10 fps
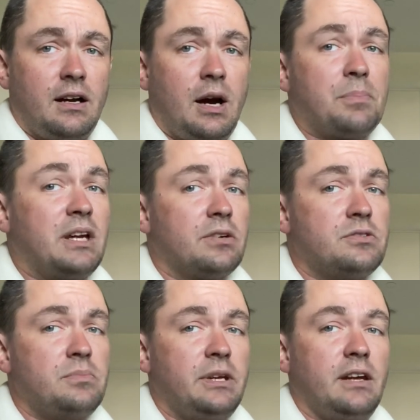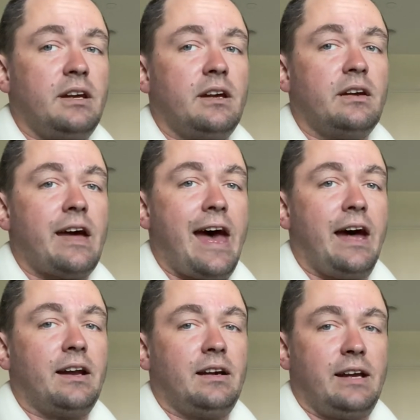appear to be
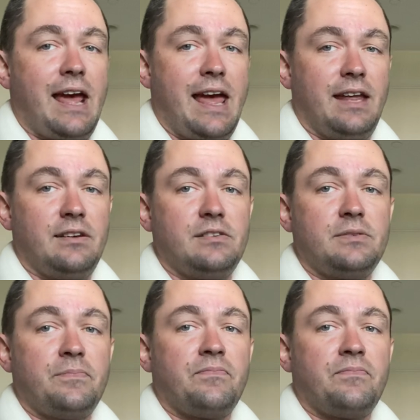at an end.